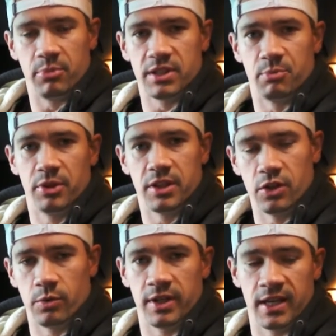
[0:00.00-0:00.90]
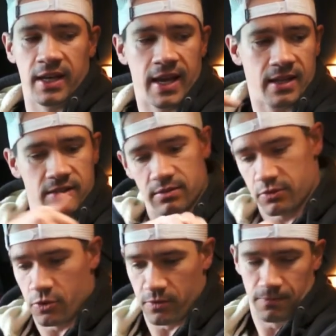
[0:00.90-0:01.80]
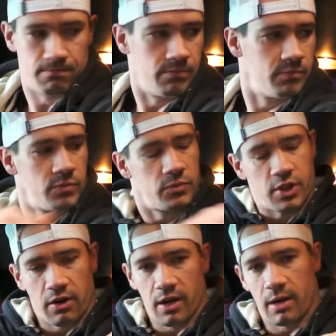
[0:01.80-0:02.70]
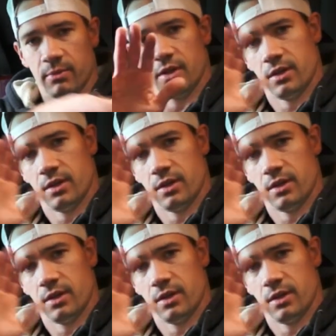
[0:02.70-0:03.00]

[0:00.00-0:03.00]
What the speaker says: but to put the new one in, I had to scoot the chair up,